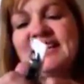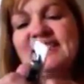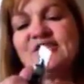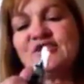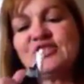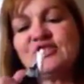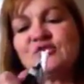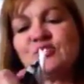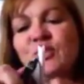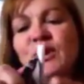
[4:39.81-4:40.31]

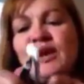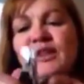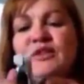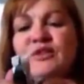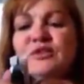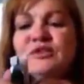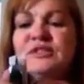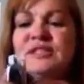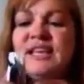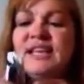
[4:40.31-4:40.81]
It's just one of
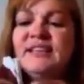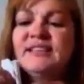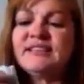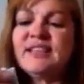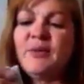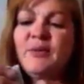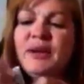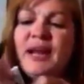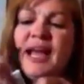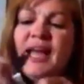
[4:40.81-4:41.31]
those things
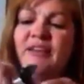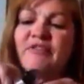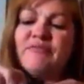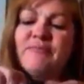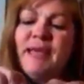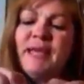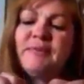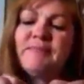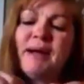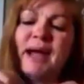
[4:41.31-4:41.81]
that when I've
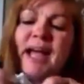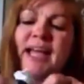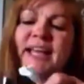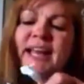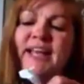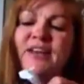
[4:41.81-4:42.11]
made mine,